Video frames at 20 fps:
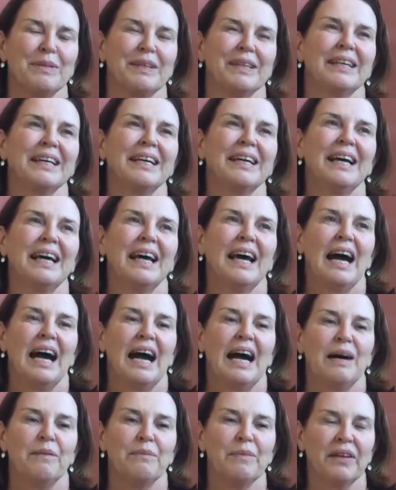But
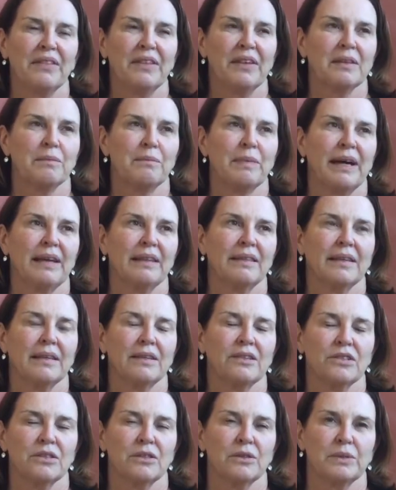I think the main
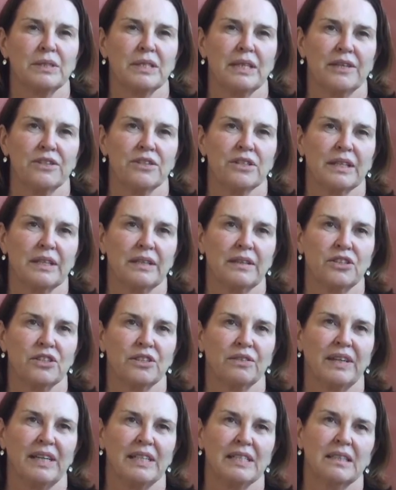thing too was actually the
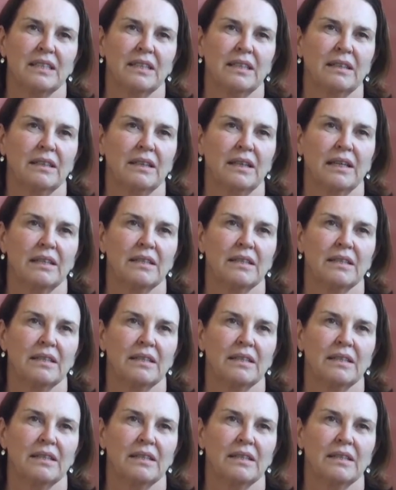shavasana.